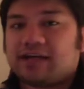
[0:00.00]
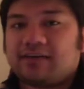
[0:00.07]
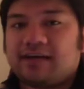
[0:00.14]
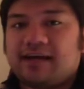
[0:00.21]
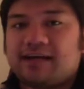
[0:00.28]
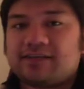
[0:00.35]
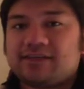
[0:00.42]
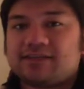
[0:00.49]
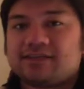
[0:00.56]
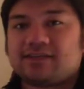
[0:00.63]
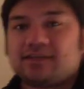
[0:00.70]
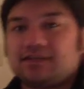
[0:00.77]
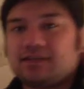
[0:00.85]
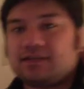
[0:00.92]

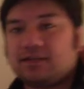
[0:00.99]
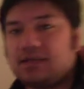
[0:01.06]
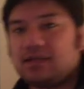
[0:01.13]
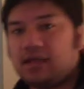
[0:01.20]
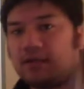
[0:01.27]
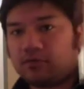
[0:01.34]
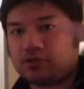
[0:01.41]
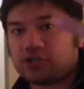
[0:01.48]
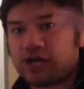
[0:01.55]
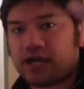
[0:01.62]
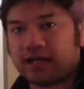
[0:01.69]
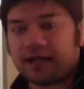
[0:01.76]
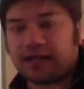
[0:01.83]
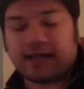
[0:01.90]
glass, double
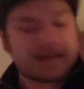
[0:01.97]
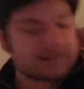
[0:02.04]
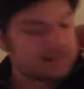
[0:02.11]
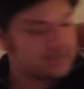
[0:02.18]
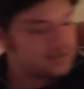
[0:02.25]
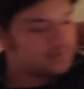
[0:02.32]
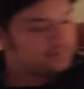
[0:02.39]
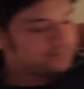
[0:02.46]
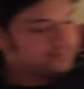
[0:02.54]
shot glass.